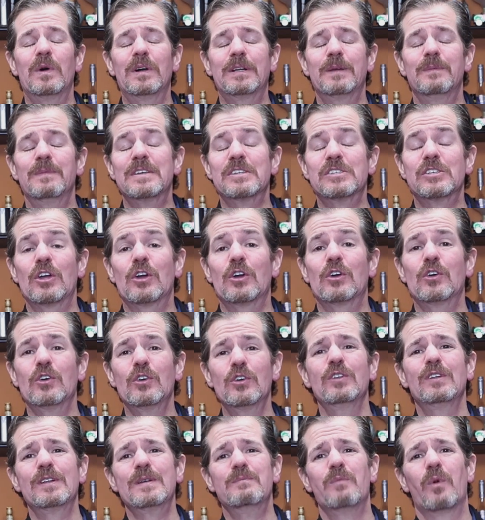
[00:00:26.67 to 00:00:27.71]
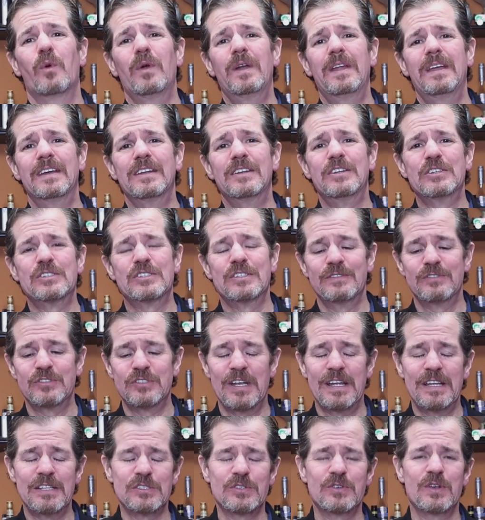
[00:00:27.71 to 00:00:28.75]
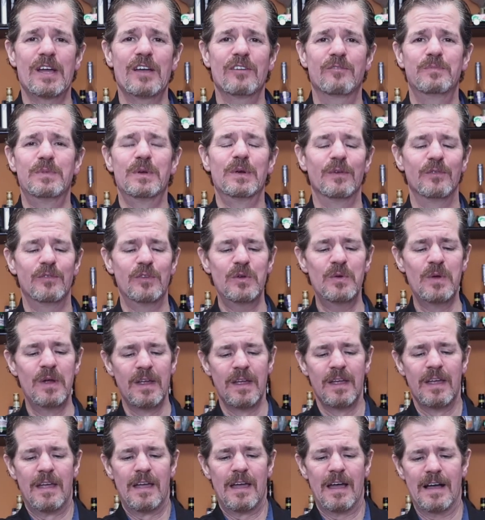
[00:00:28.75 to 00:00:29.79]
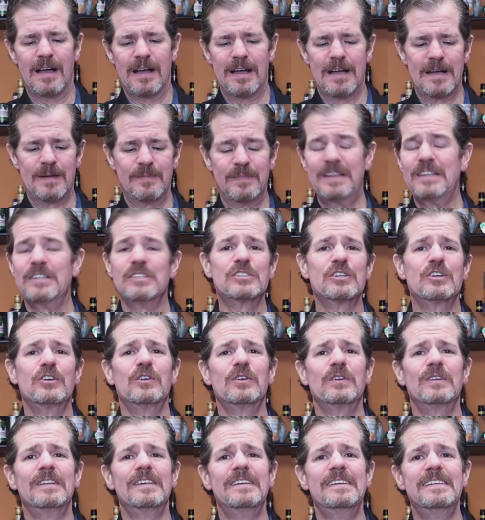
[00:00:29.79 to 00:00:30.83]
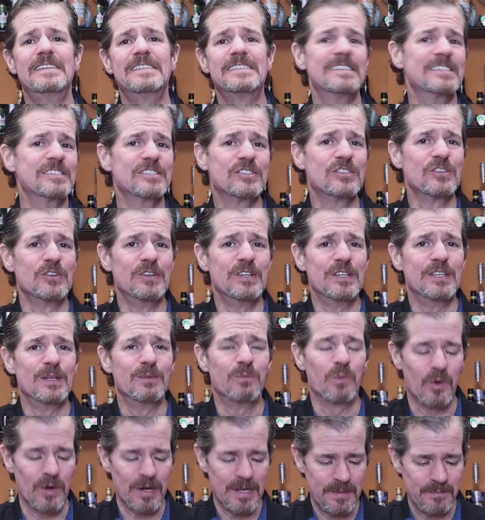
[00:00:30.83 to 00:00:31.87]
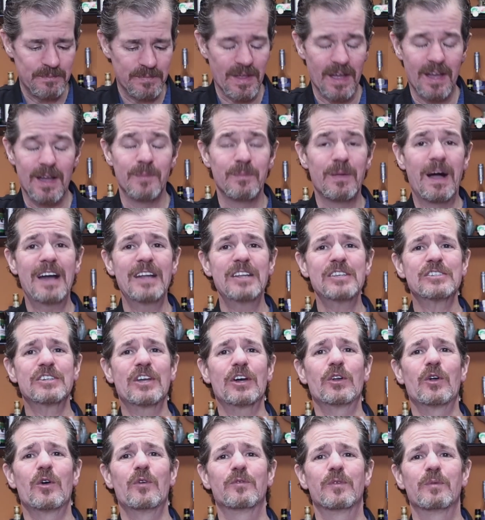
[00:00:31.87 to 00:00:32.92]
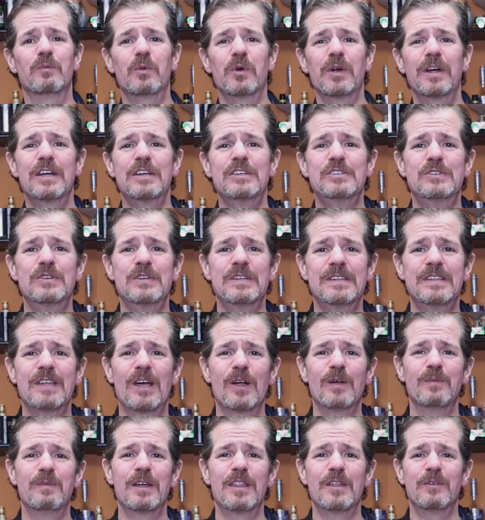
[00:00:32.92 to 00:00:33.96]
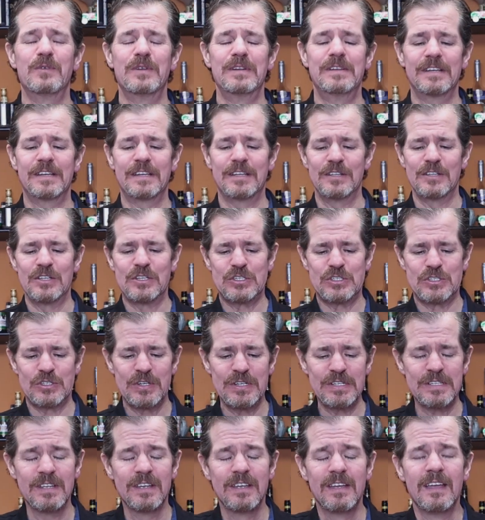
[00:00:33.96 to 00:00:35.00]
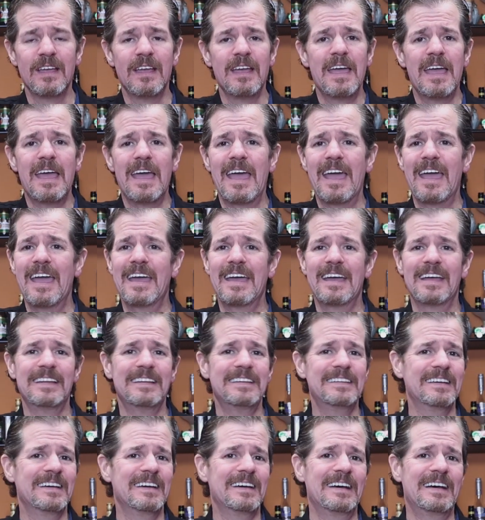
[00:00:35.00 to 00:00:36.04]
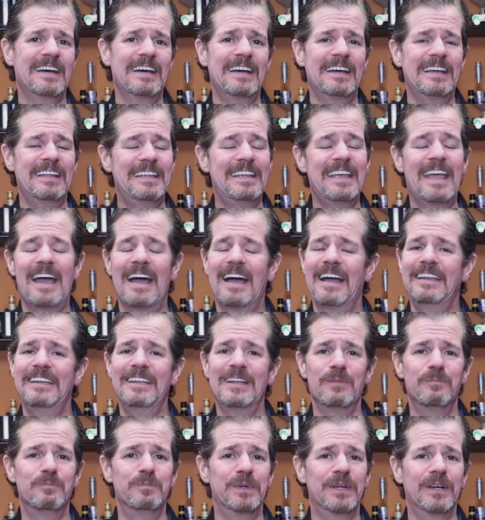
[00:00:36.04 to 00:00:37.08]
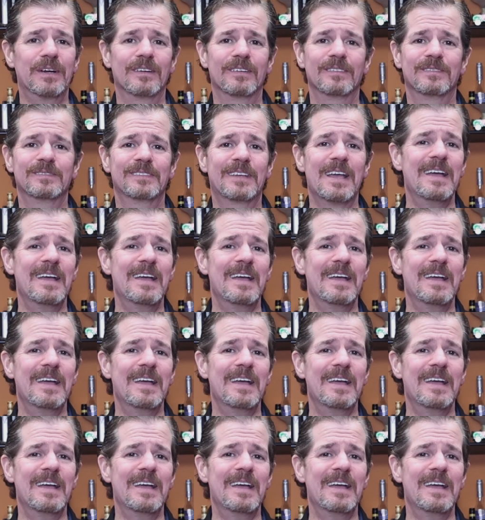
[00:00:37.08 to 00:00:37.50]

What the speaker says: welcome to this early morning edition of Shane's Craft Beer Review. It is currently 6:30 in the morning. I just got home from work, as you can tell by the ridiculous shirt. And yeah, I need a beer.